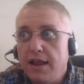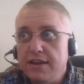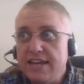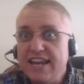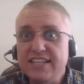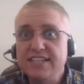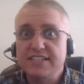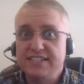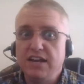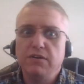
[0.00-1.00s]

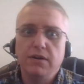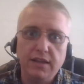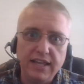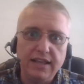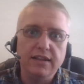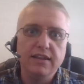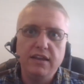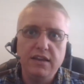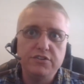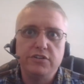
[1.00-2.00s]
necessarily
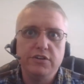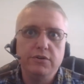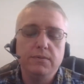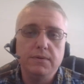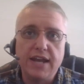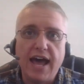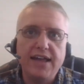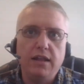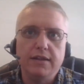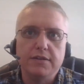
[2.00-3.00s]
lead to
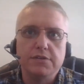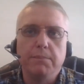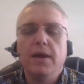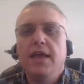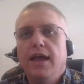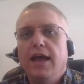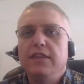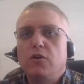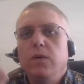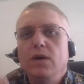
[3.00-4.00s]
nihilism.
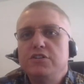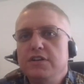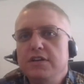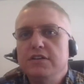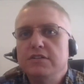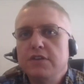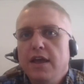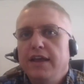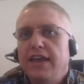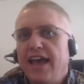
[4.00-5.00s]
And the question is,
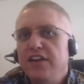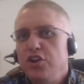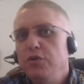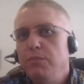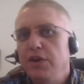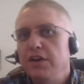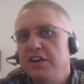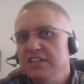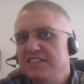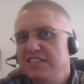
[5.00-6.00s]
can you be a
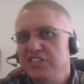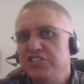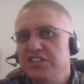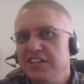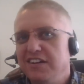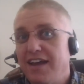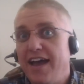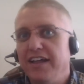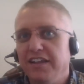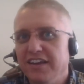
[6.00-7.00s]
consistent
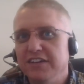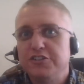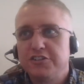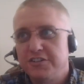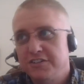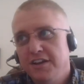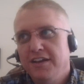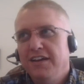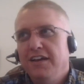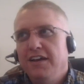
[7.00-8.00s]
nihilist?
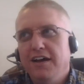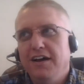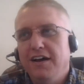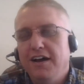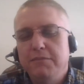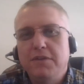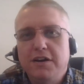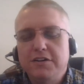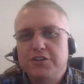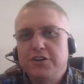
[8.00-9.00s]
I'm
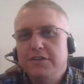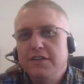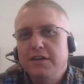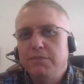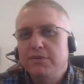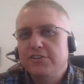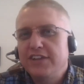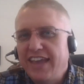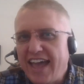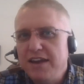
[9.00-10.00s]
not sure that a
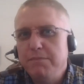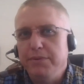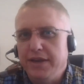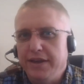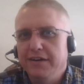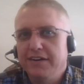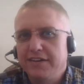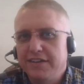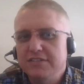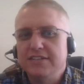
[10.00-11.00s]
person can be a
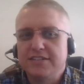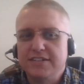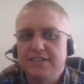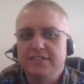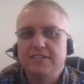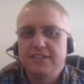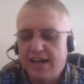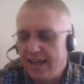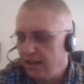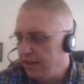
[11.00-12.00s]
consistent
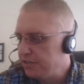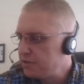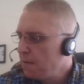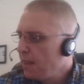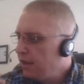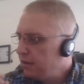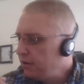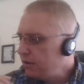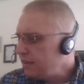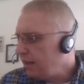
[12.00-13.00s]
nihilist.
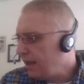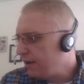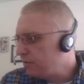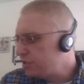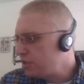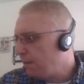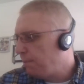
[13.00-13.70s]
Look at the language that